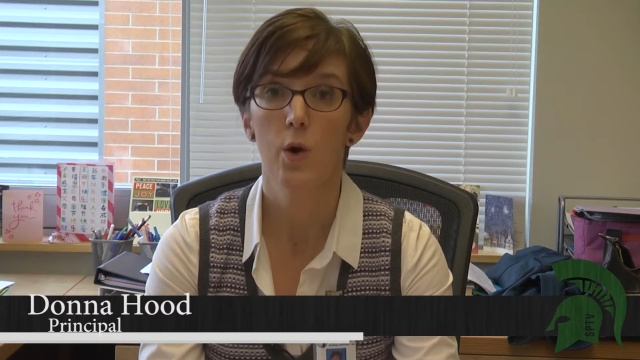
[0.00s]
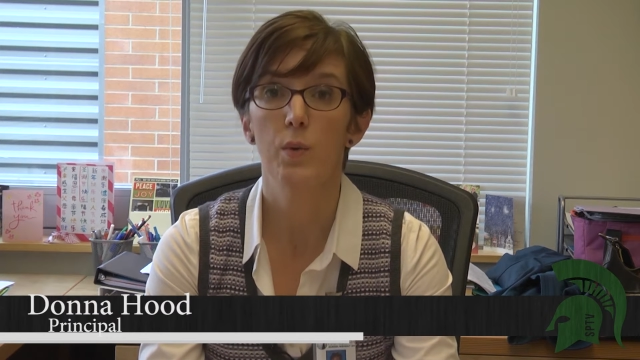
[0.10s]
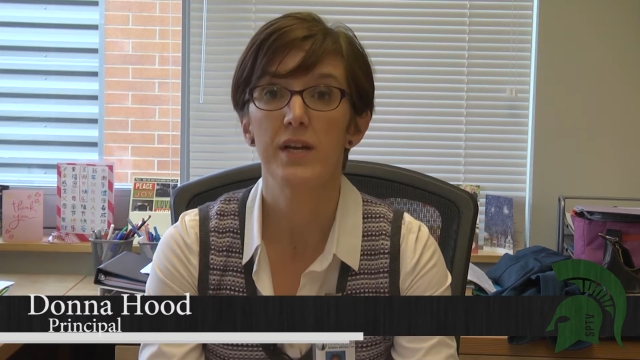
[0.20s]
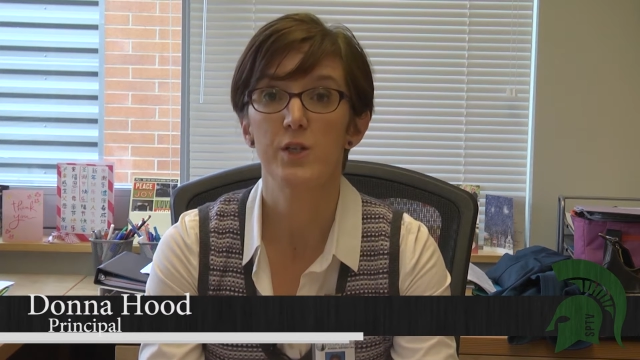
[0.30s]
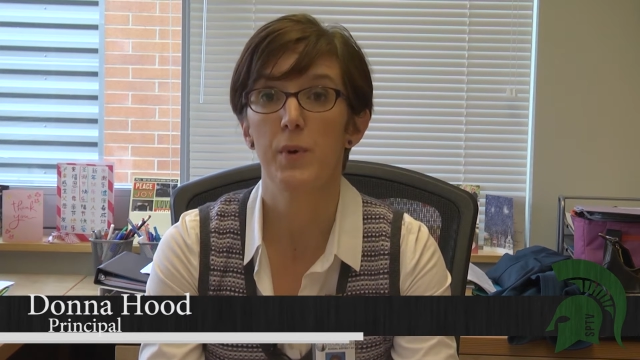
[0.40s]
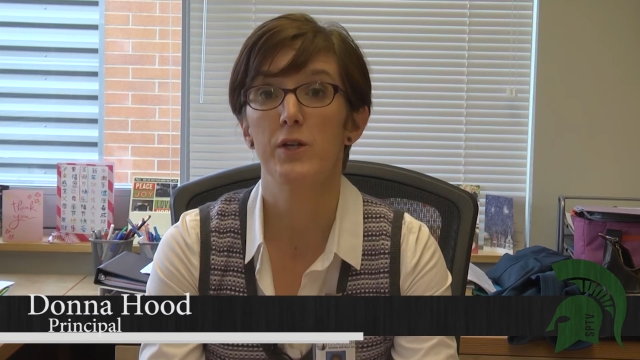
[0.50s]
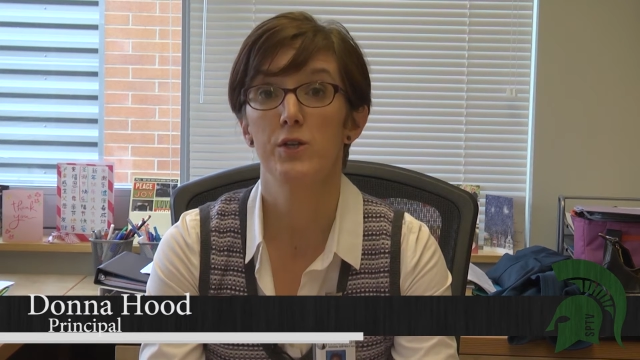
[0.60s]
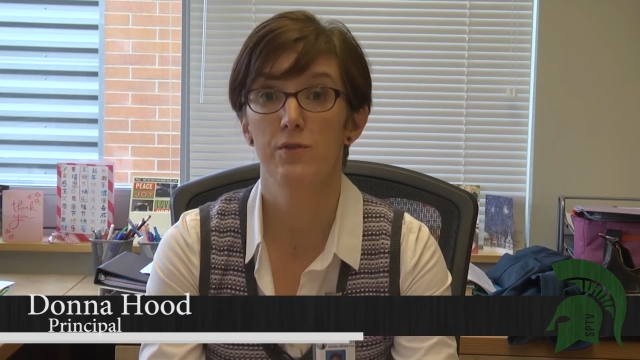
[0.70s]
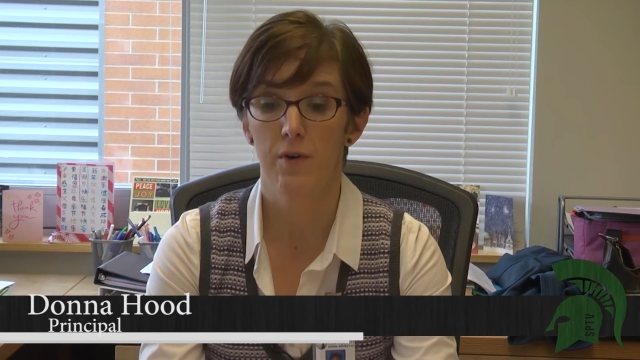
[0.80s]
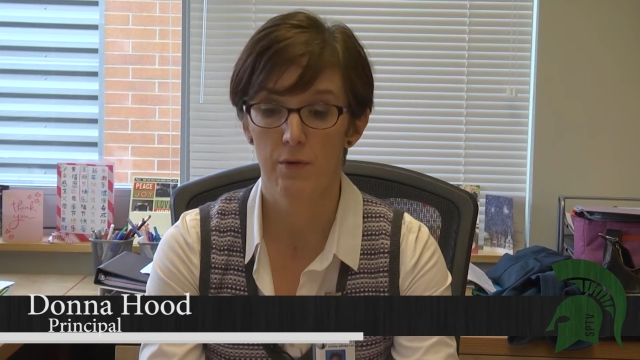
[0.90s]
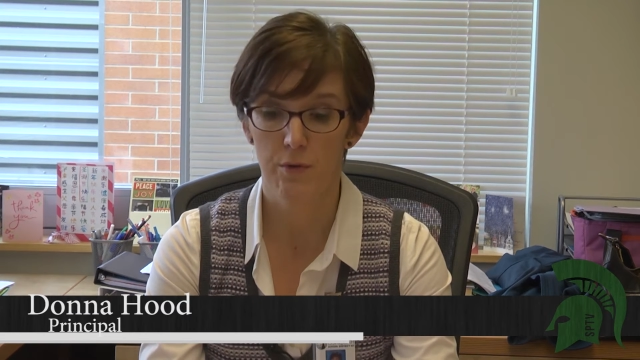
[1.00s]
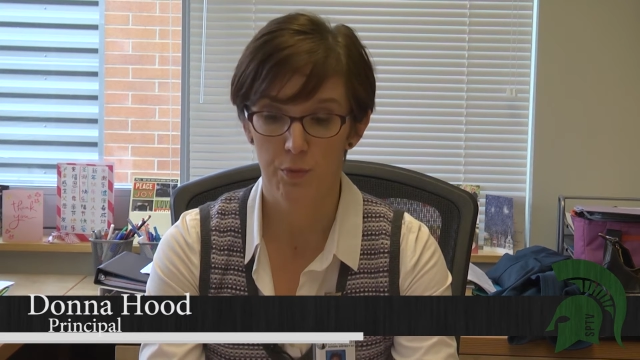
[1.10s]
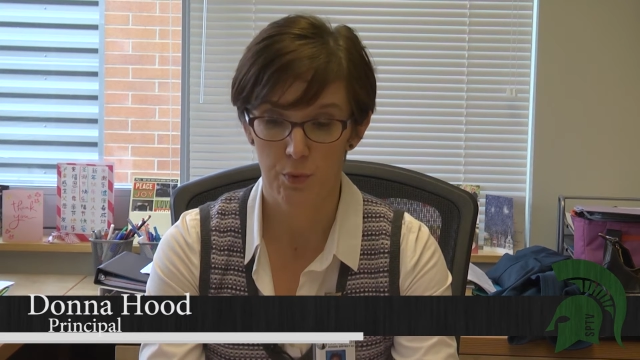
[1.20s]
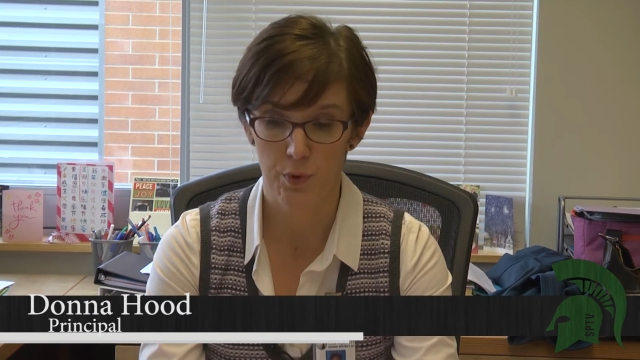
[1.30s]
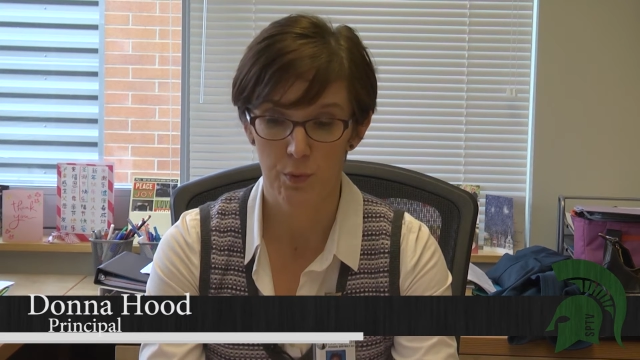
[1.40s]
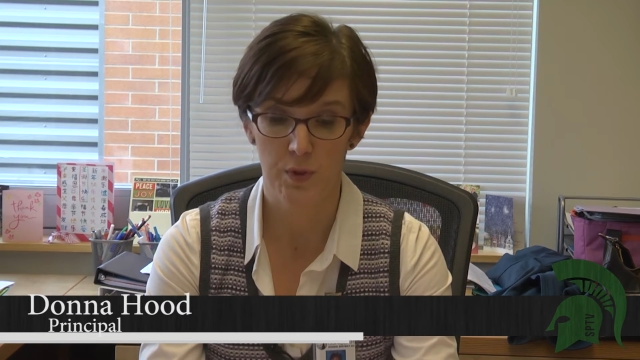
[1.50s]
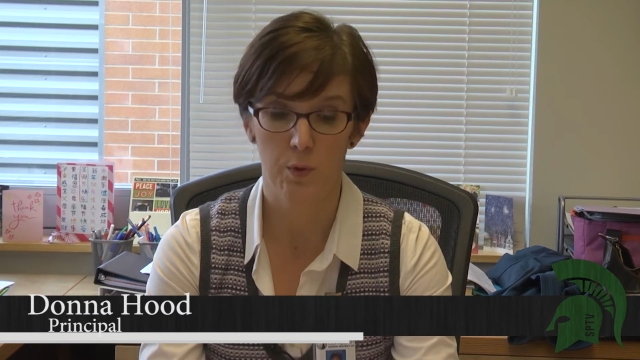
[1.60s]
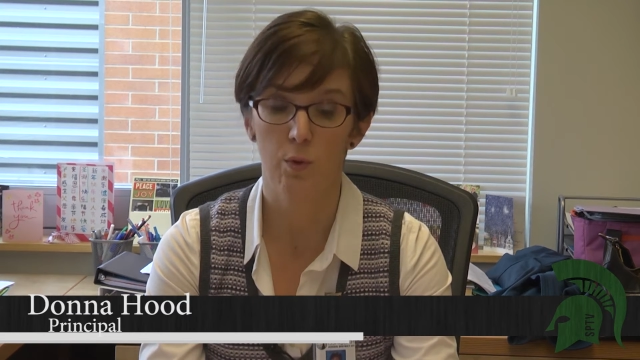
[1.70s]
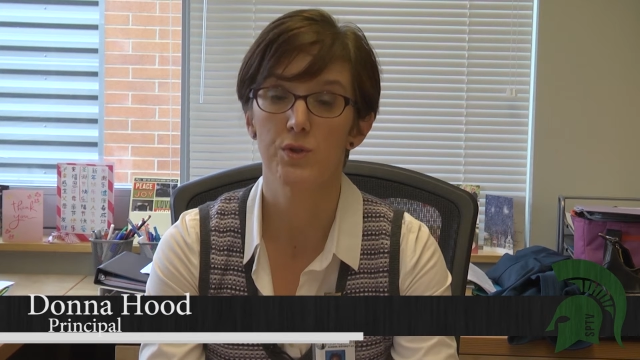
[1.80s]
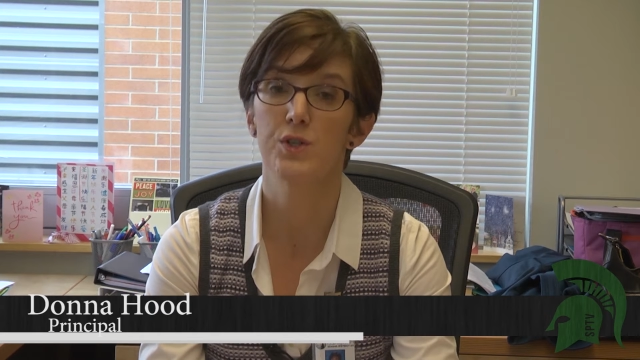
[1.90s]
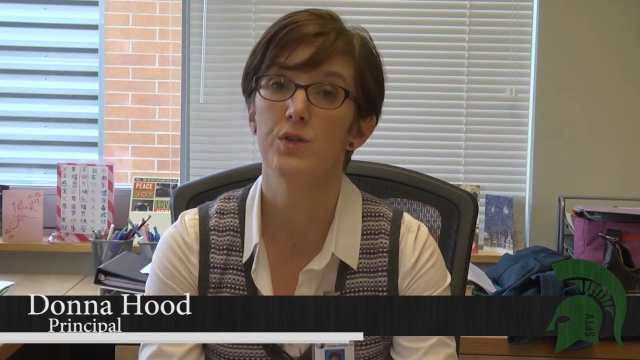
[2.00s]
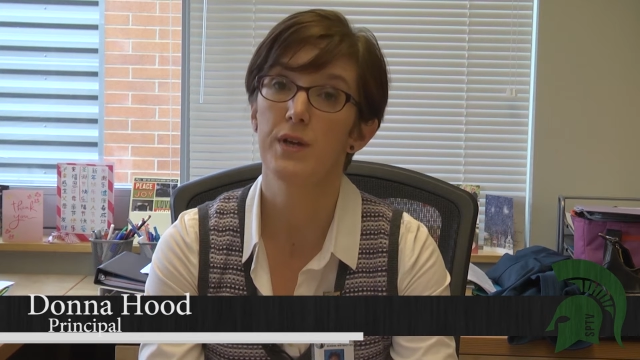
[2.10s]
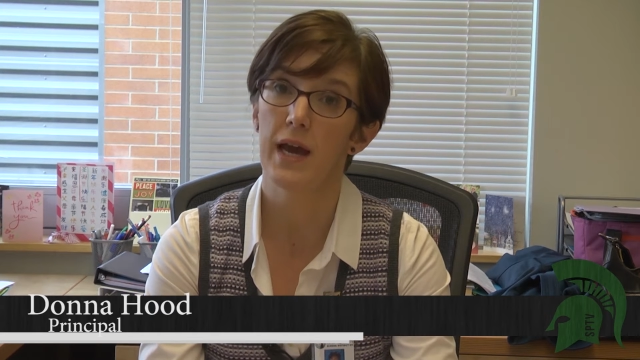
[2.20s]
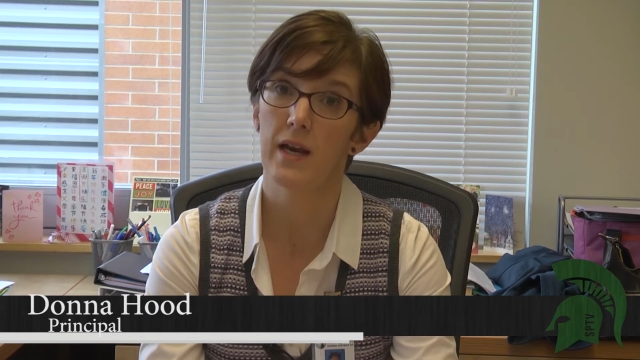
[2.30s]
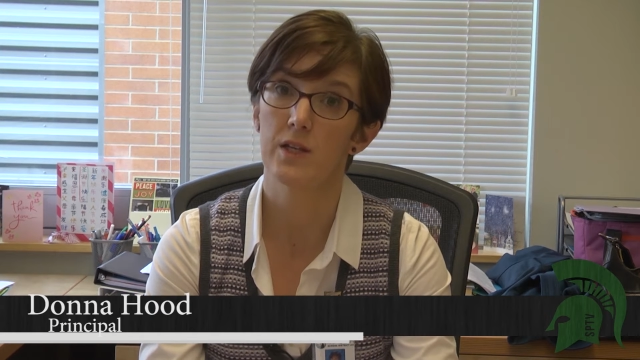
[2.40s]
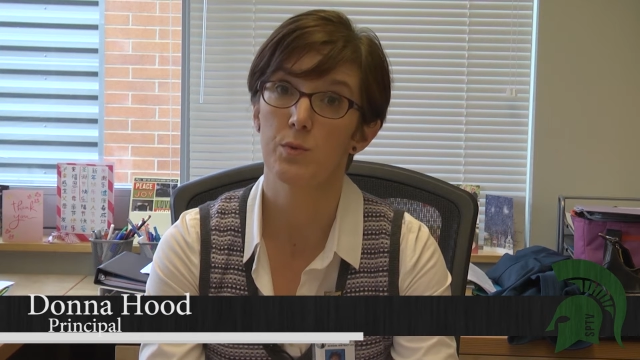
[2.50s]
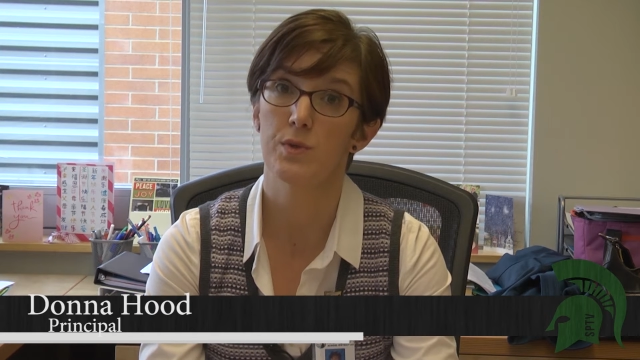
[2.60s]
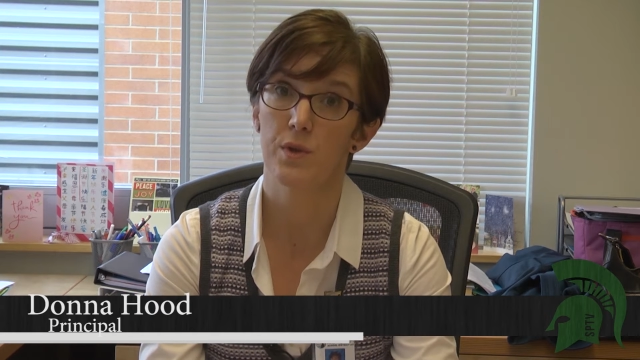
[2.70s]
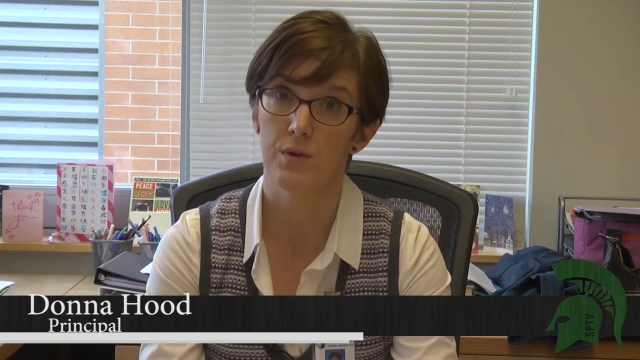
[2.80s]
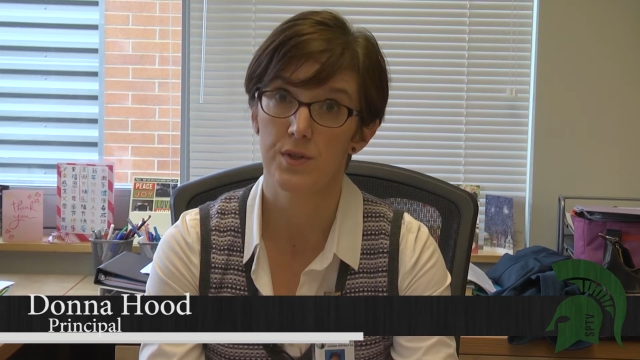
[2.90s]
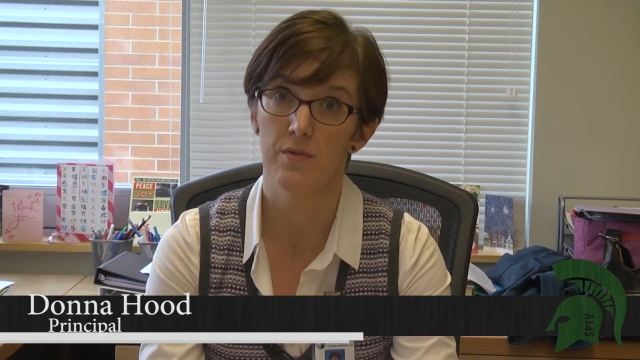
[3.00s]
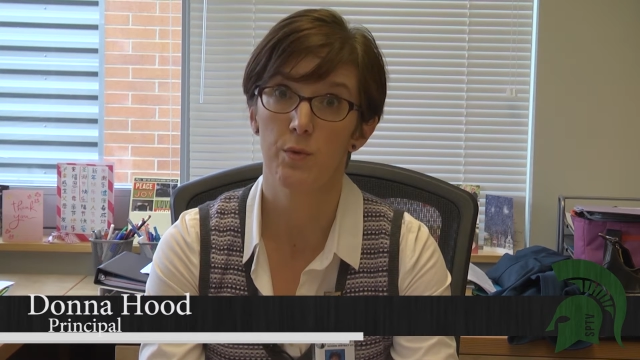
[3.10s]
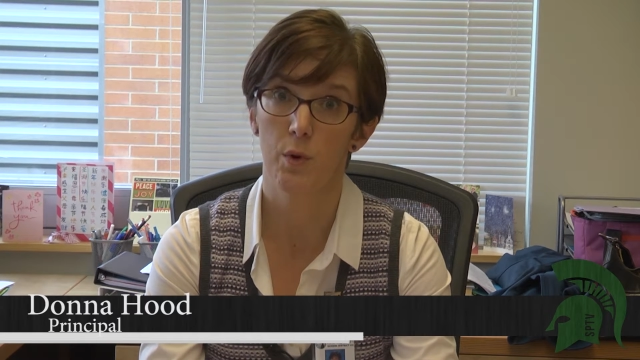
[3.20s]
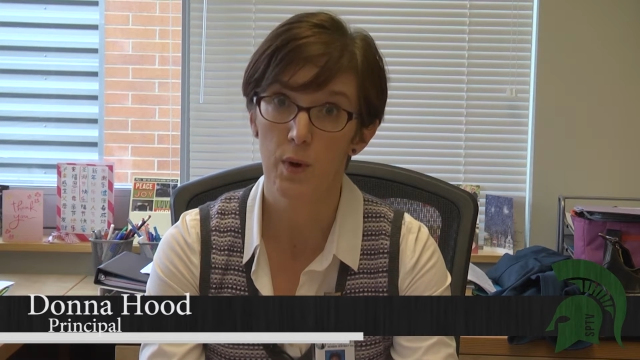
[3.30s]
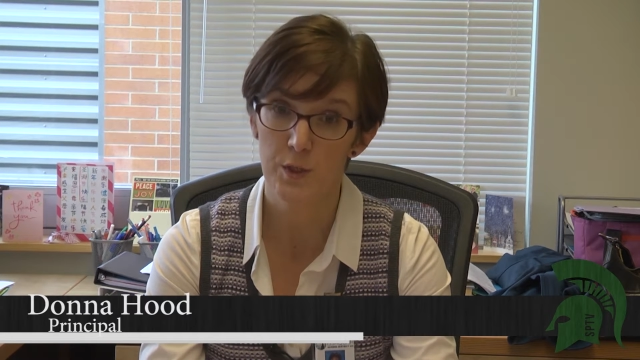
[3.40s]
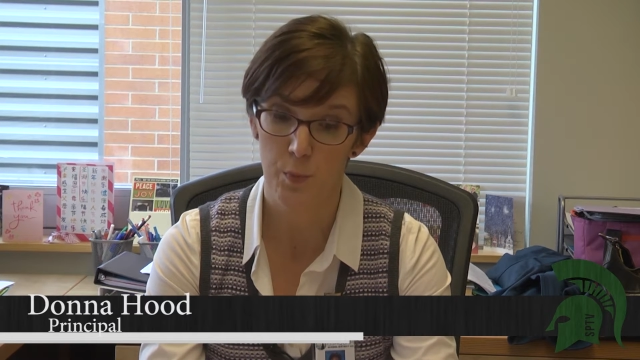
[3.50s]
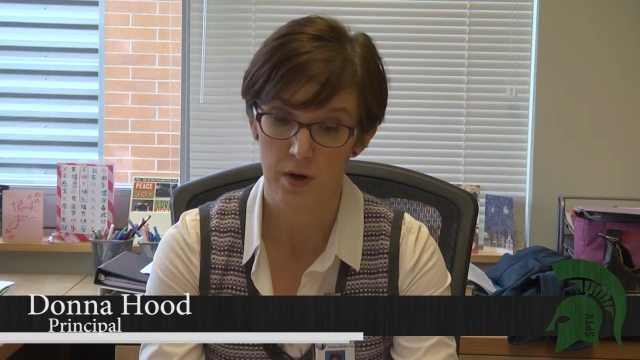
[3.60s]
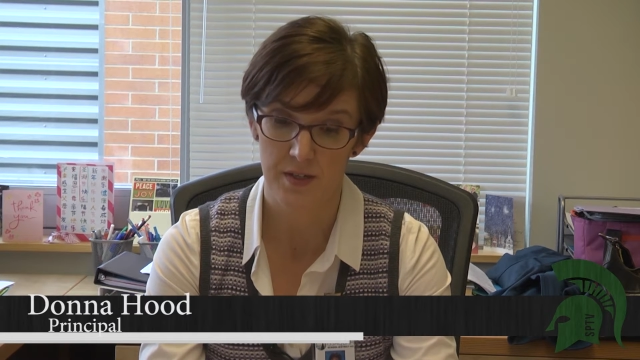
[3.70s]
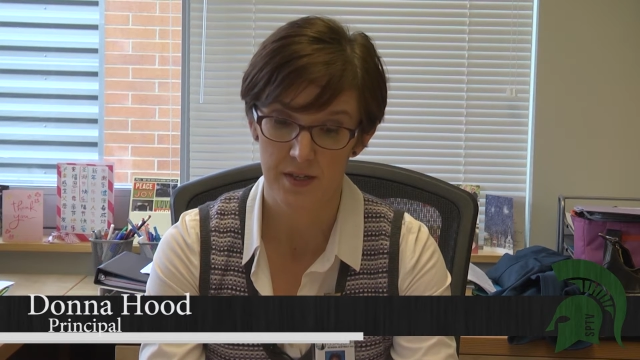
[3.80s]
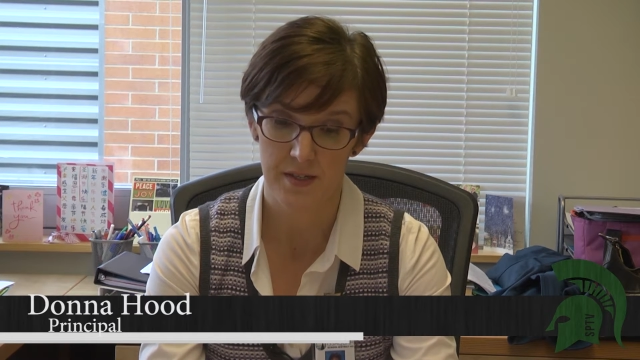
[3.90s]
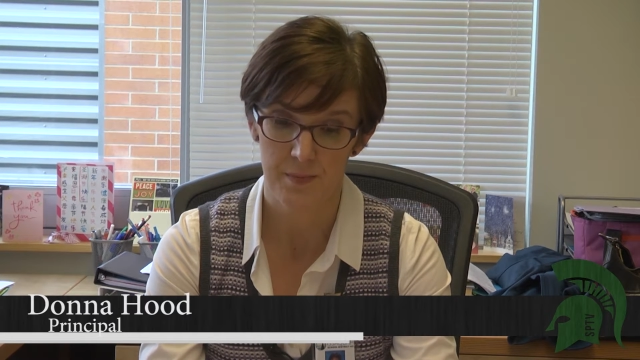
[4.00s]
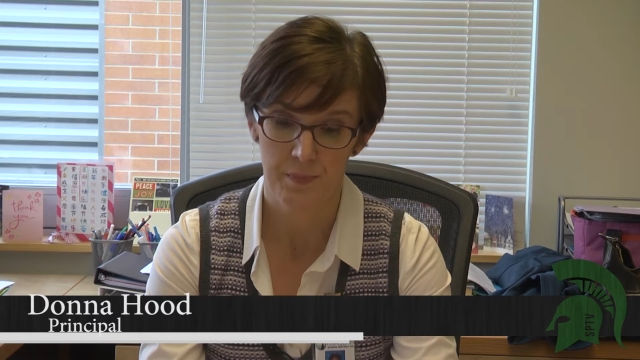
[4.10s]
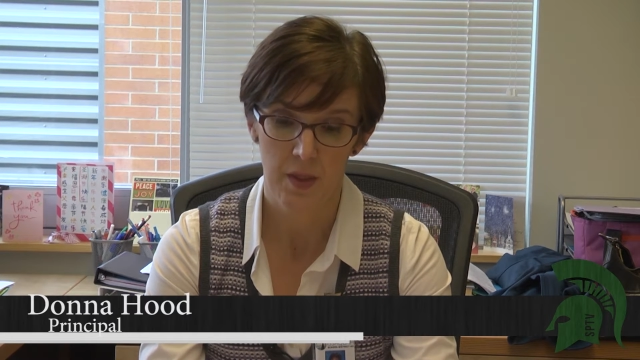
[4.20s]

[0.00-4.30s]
we expect you to follow through with the courses you get as a result of the request process.